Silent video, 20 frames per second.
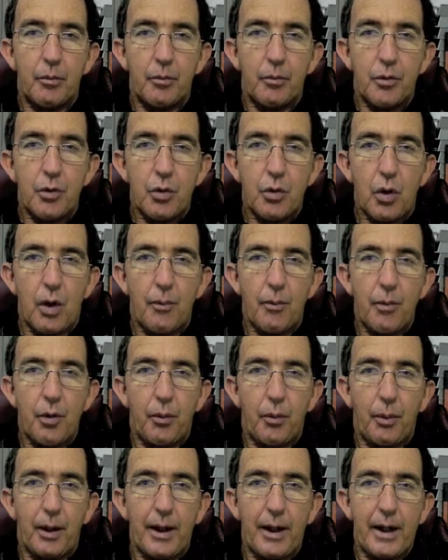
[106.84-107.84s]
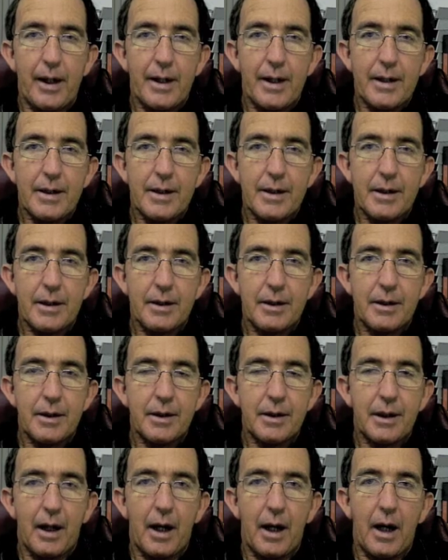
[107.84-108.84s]
draw up your plans to
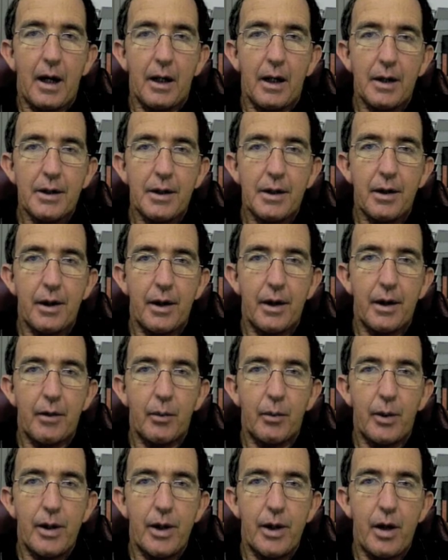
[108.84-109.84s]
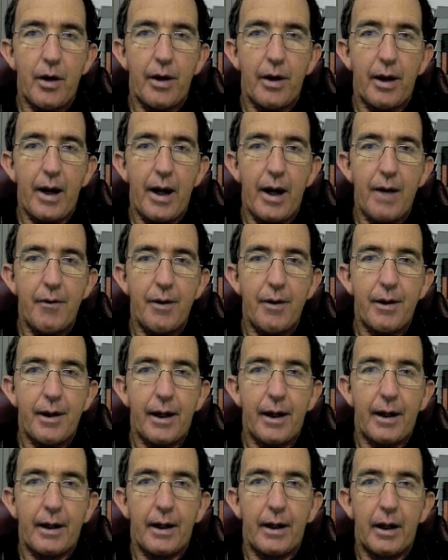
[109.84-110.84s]
scale so that we know that
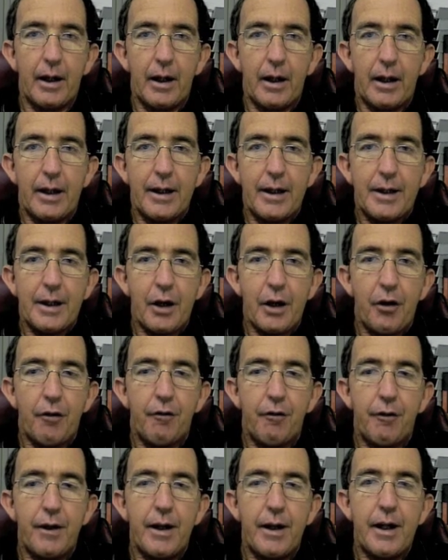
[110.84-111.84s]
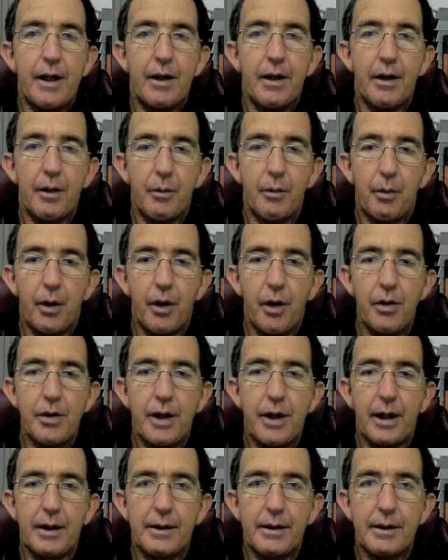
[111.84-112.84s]
everything is going to fit into the
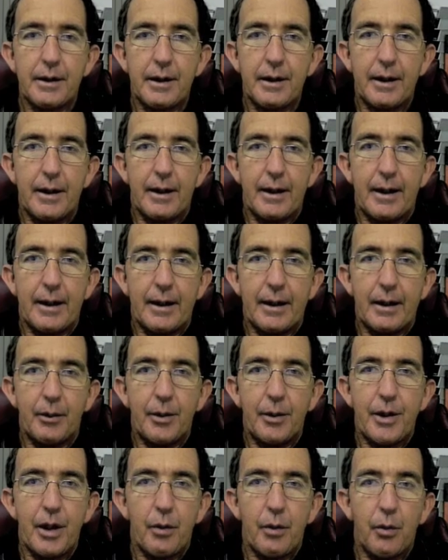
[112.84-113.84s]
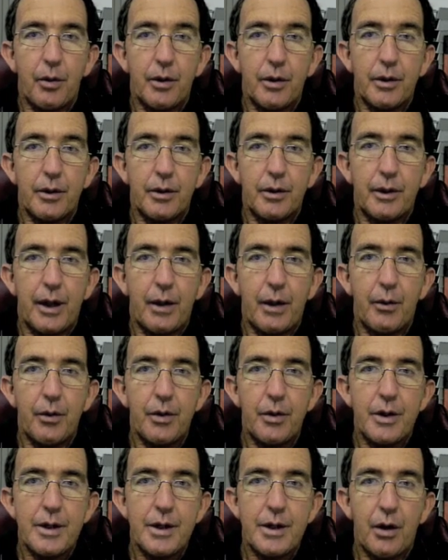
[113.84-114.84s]
project. We don't want to go and
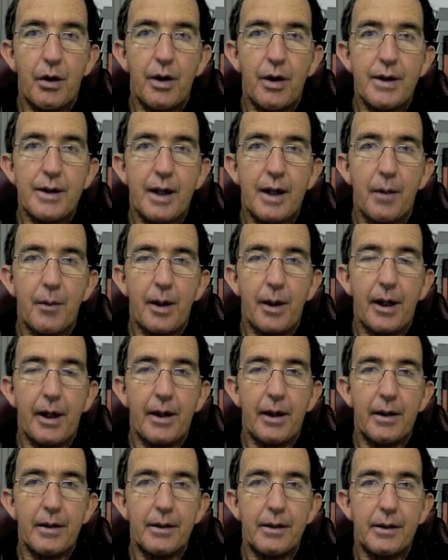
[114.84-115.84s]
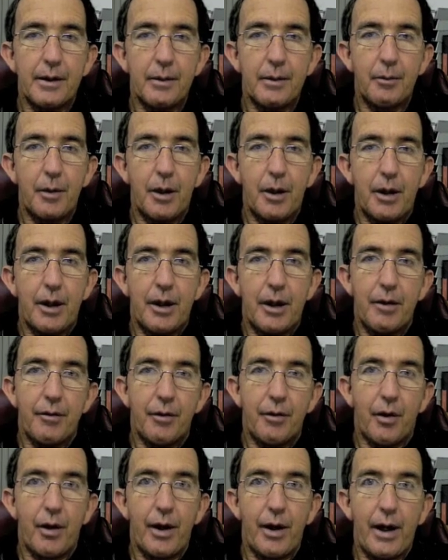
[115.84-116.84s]
design something and
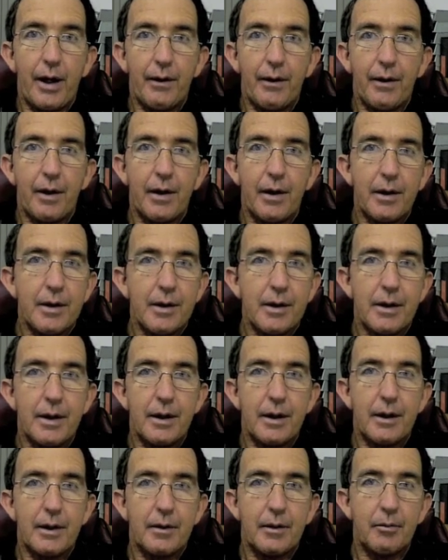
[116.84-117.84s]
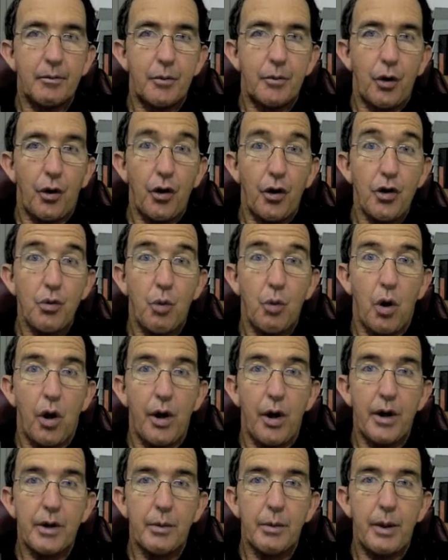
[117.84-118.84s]
find out that it's not as
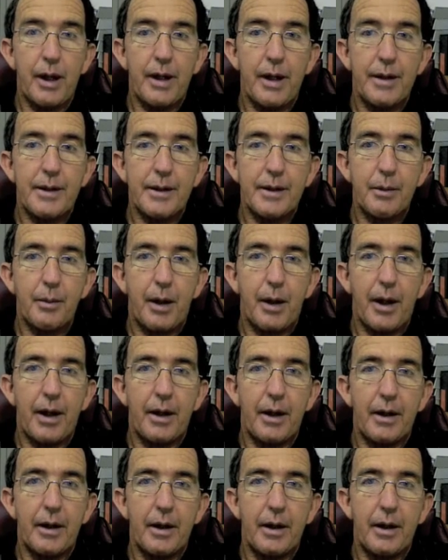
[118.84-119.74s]
wide as we anticipated.